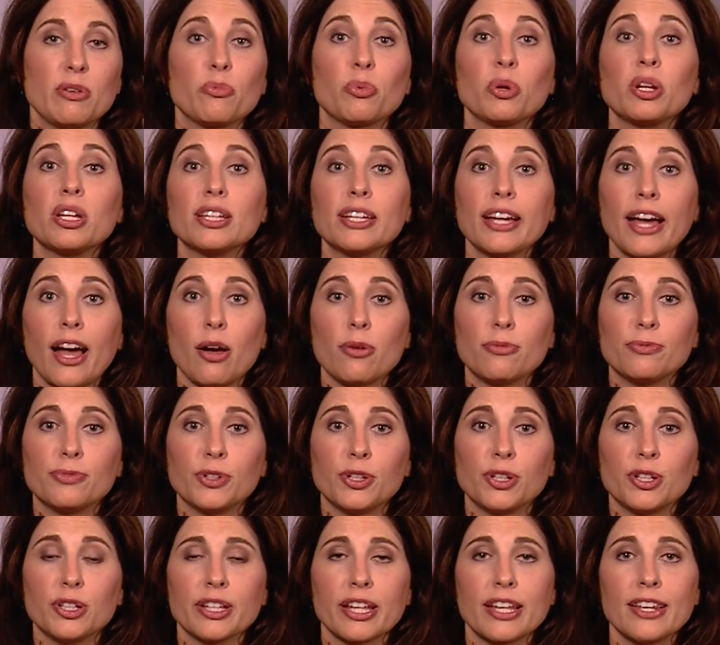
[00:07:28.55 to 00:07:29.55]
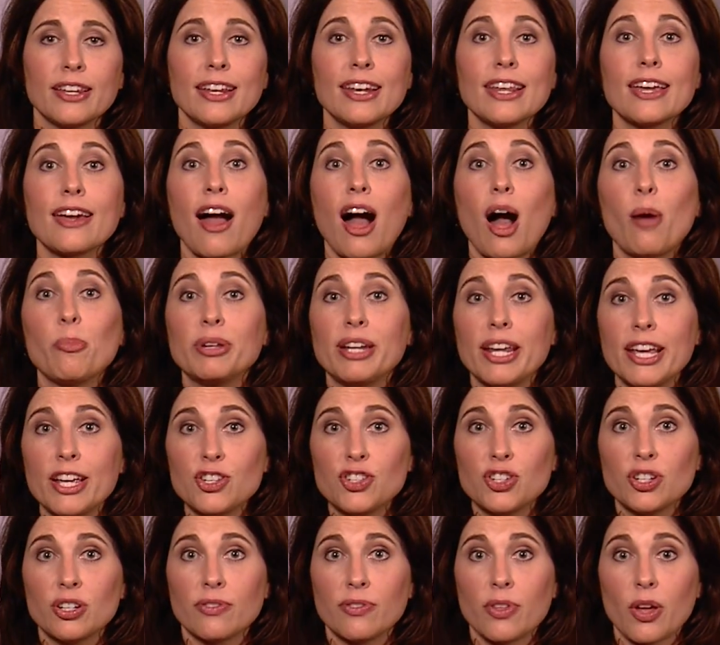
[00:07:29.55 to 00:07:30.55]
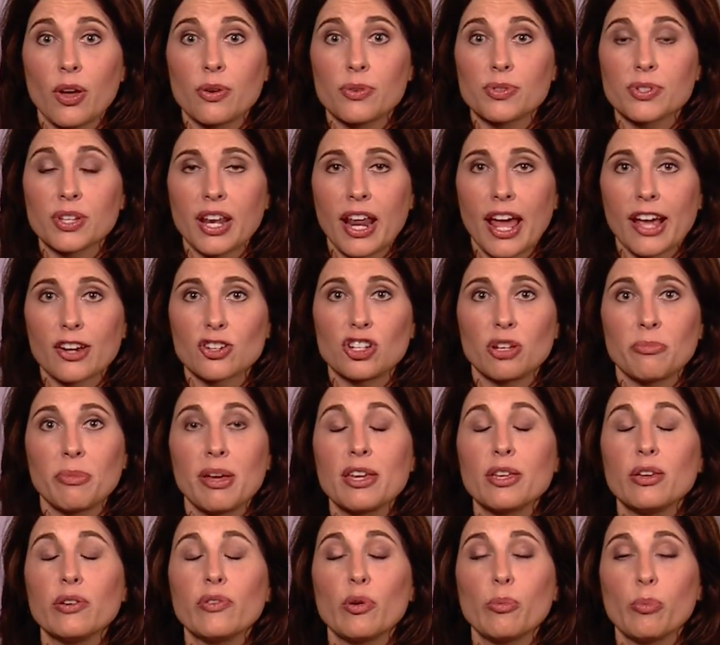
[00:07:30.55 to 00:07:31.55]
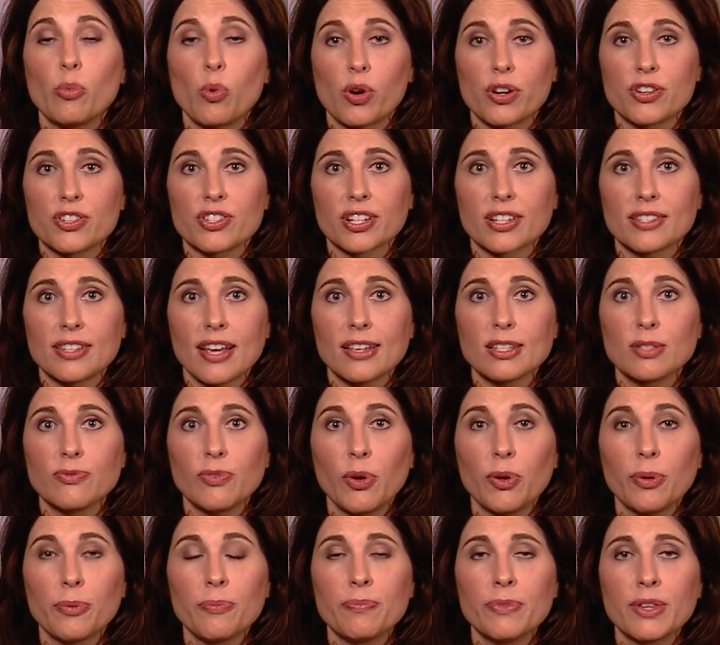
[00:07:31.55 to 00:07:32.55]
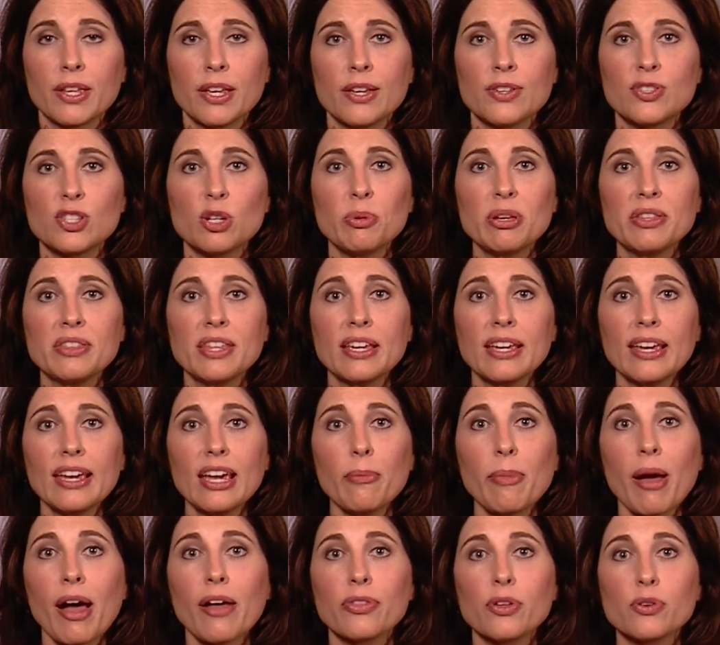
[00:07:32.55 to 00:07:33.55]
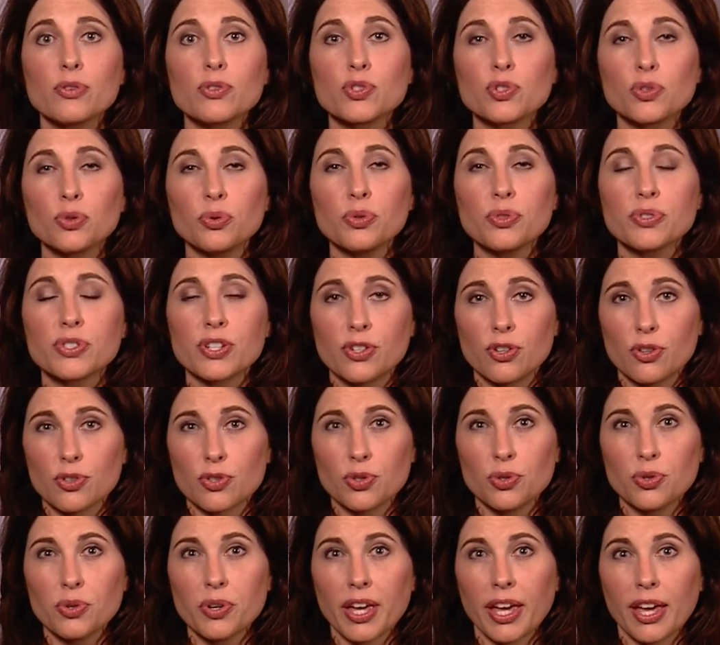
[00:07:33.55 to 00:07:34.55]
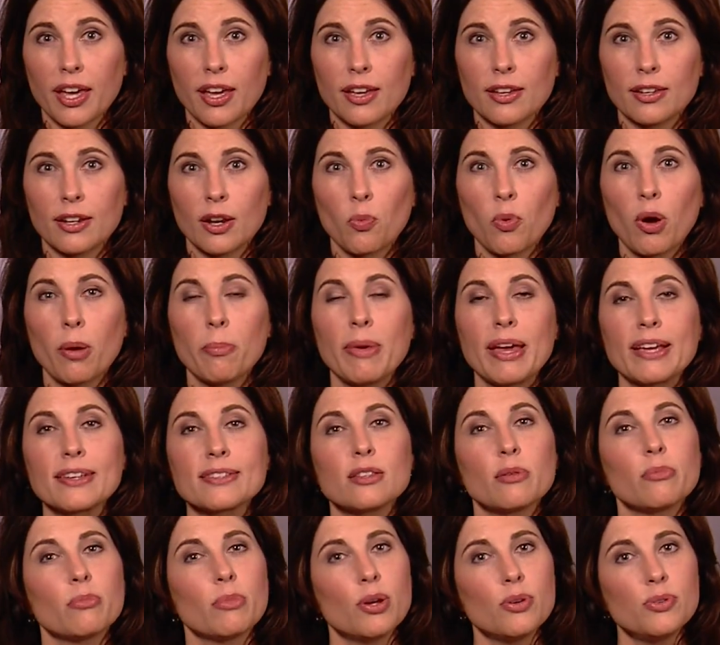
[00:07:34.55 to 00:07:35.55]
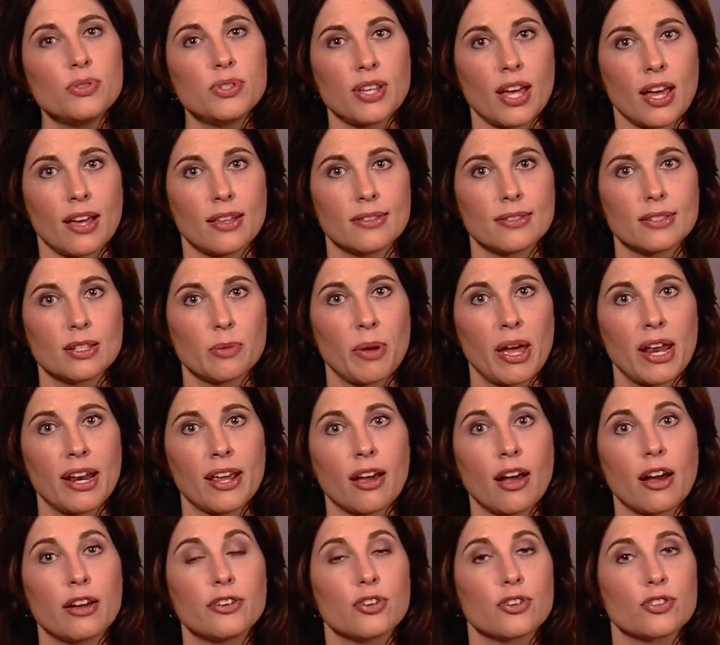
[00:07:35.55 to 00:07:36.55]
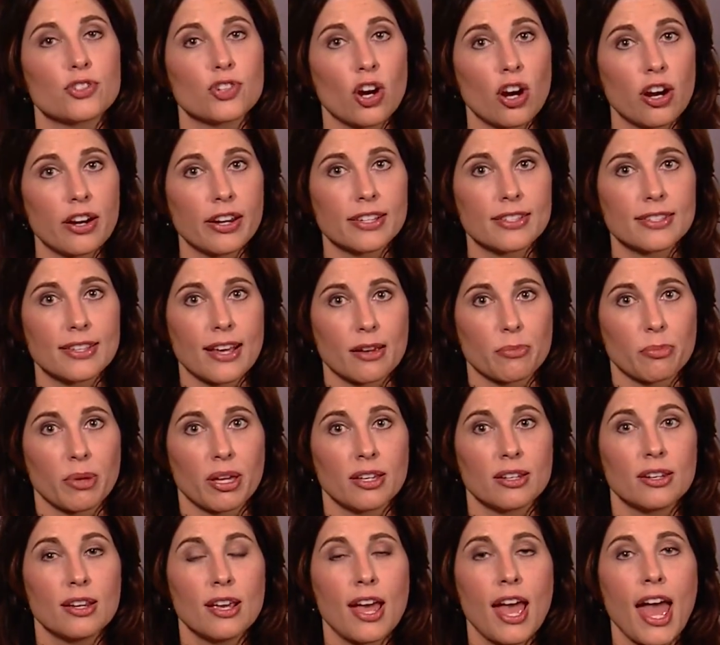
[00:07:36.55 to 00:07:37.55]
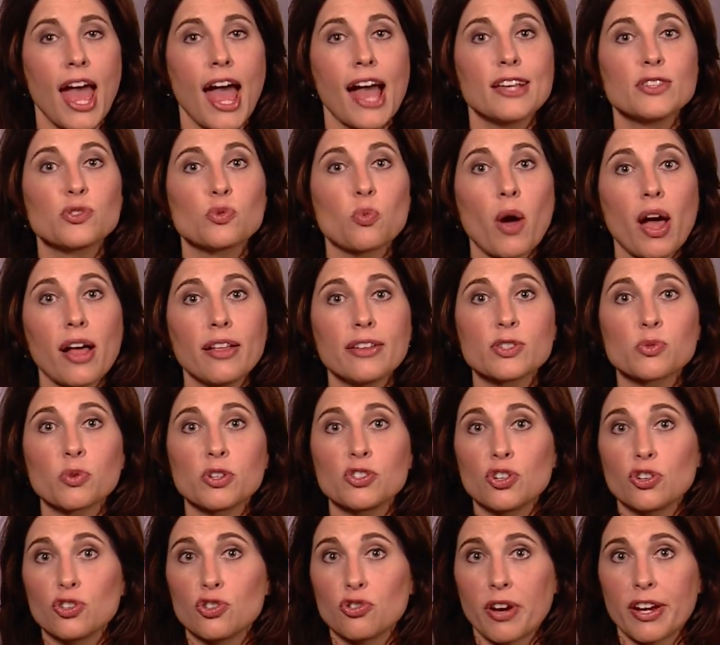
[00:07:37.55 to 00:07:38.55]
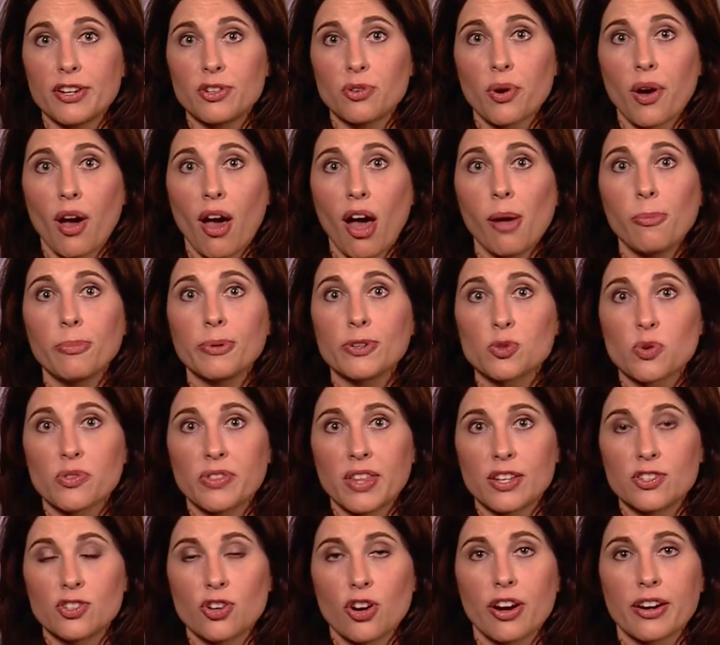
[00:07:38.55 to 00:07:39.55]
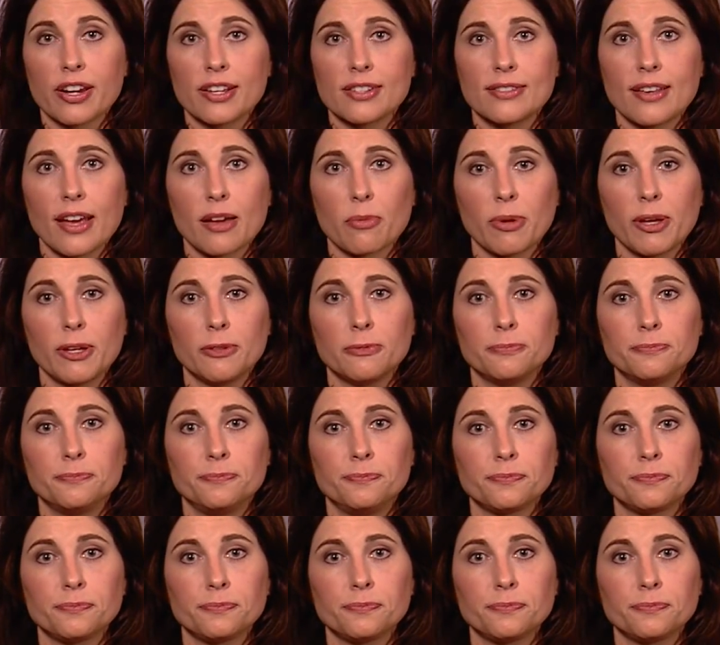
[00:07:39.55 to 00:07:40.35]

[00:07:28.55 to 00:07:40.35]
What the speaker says: be really helpful, and any combination of those can actually make you even more successful. So be thinking about those tools in your toolkit and what makes the most sense depending on your target segment, as well as what you're trying to accomplish with that target segment.